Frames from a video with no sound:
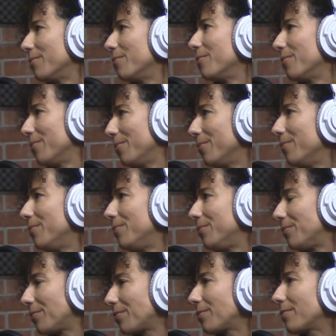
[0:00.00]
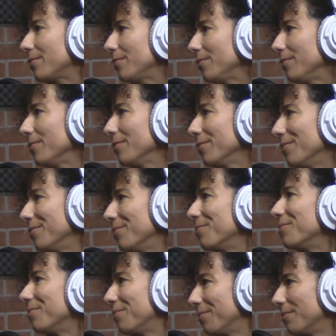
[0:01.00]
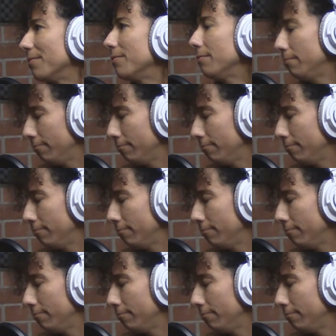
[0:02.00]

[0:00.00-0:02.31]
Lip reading: Now, would you want, you're a mom of 3.